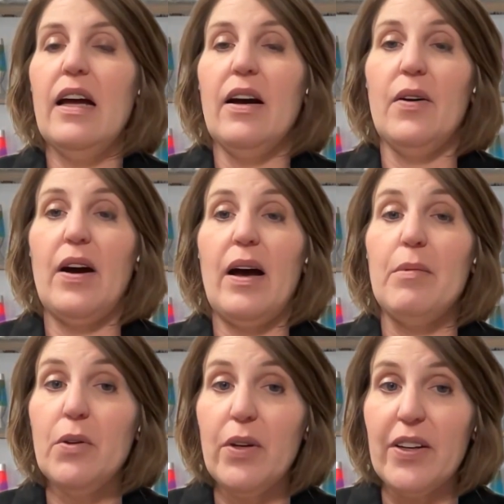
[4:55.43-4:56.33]
Now, I'm
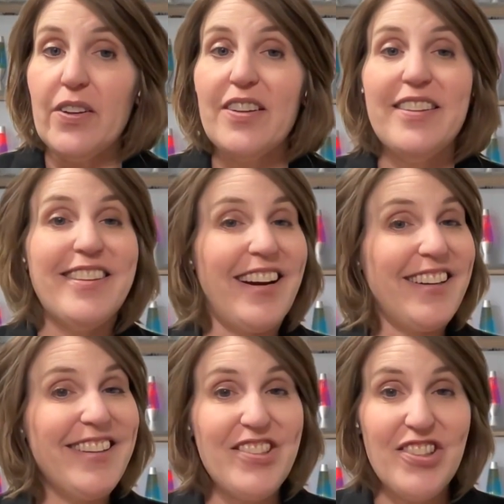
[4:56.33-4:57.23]
a lawyer, not
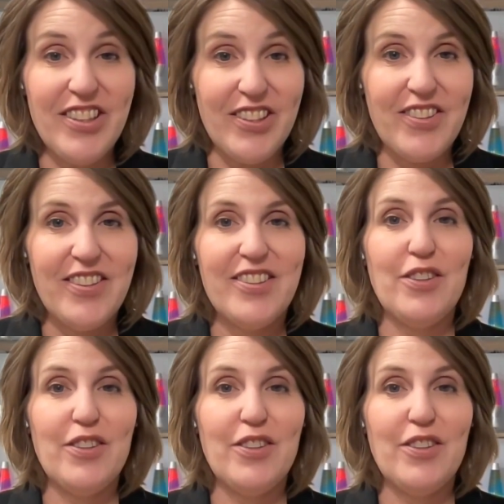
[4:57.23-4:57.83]
an engineer,